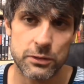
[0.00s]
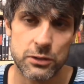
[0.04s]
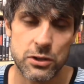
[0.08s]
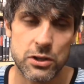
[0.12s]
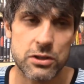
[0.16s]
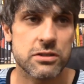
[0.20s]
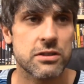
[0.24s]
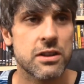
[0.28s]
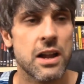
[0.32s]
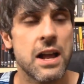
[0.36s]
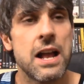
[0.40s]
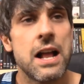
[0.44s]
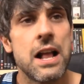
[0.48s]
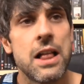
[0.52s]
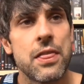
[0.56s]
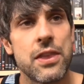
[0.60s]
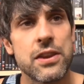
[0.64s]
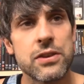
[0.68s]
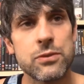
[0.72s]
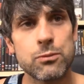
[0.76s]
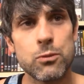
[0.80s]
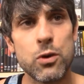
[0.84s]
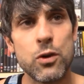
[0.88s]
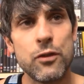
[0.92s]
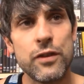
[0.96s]
just
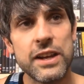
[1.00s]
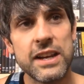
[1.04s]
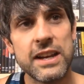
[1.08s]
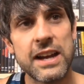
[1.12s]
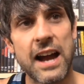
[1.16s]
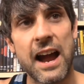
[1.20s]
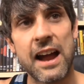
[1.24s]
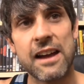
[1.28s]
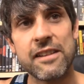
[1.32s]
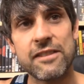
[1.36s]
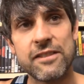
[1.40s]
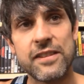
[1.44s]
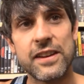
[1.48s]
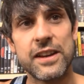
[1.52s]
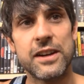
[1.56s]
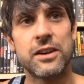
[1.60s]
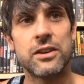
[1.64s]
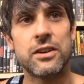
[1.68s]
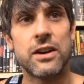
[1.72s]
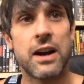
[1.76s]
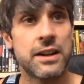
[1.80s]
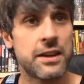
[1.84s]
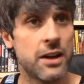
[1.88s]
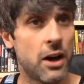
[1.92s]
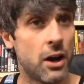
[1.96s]
this movie, I
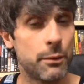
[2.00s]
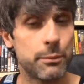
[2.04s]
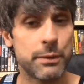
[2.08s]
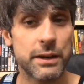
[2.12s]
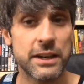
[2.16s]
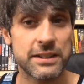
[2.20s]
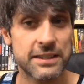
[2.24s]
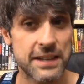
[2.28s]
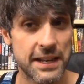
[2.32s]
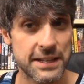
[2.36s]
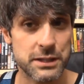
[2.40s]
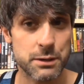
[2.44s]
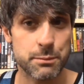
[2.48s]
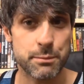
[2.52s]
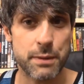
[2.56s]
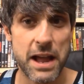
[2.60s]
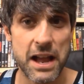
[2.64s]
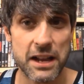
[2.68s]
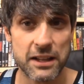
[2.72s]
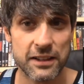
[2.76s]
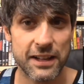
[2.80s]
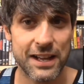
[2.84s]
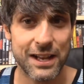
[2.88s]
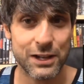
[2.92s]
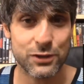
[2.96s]
feel, I know I'm going to take some
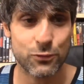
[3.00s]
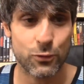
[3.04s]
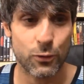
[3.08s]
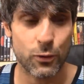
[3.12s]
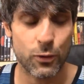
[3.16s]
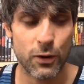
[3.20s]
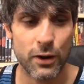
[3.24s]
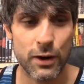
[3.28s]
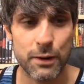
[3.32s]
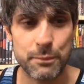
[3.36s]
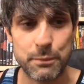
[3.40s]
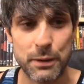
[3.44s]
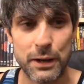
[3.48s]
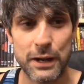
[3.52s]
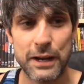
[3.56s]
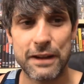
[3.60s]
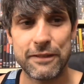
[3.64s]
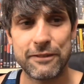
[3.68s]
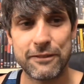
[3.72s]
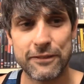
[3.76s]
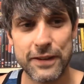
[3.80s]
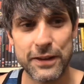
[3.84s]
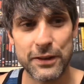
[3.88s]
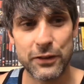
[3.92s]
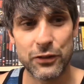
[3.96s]
backlash for it, but
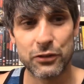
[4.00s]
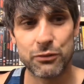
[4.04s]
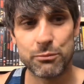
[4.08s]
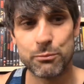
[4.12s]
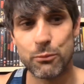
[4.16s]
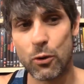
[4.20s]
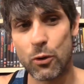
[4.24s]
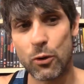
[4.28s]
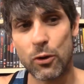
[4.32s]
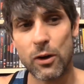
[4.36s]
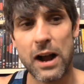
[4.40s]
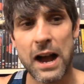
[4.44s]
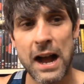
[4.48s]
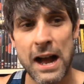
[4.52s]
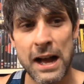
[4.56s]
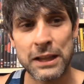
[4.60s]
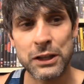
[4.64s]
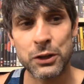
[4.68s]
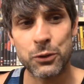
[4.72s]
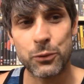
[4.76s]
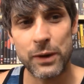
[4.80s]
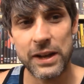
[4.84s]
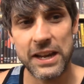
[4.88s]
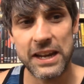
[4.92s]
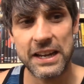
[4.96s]
it feels more
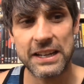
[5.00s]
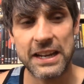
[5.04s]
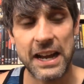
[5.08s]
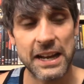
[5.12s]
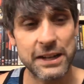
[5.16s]
Halloween.